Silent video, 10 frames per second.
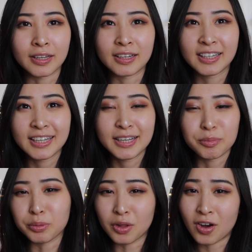and
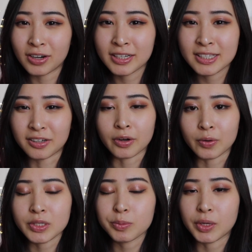blogs are
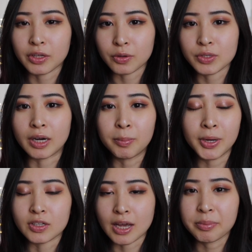going to be a huge help
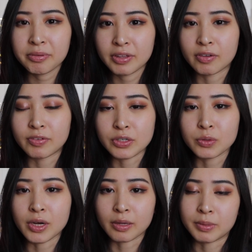on top of the official
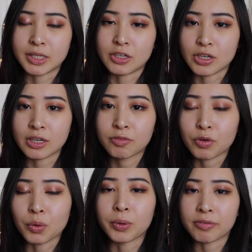documentation
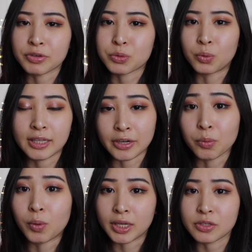for whatever tool that you're
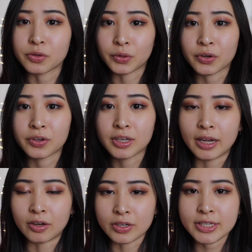wanting to learn.
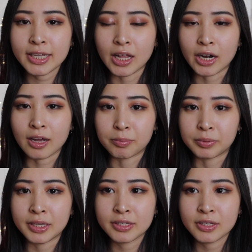And honestly, a lot of
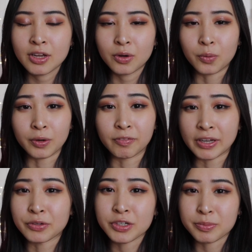companies or
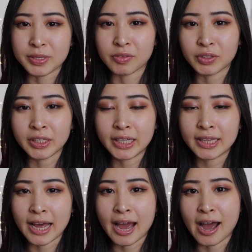vendors specifically
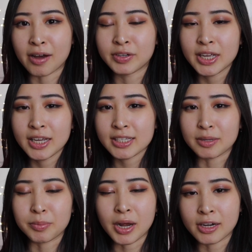that have
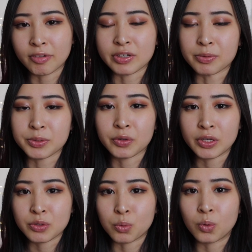some kind of
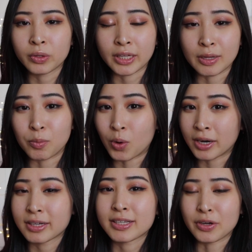cybersecurity tool that they
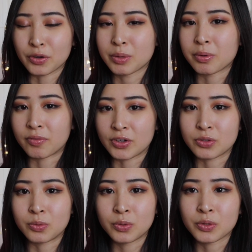want security
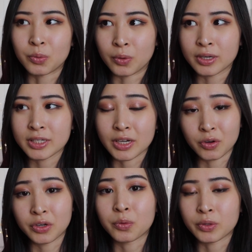professionals or
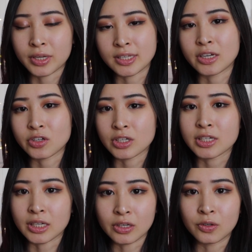security organizations
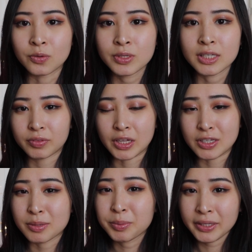to use, they
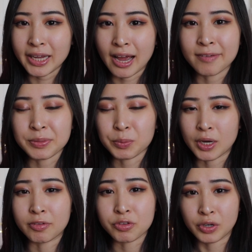typically have some
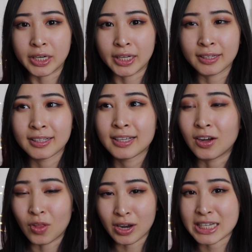kind of training.
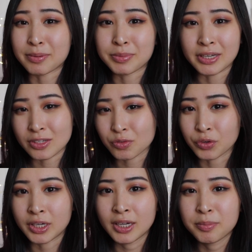A lot of times it is
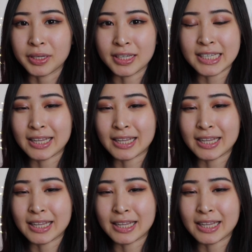free because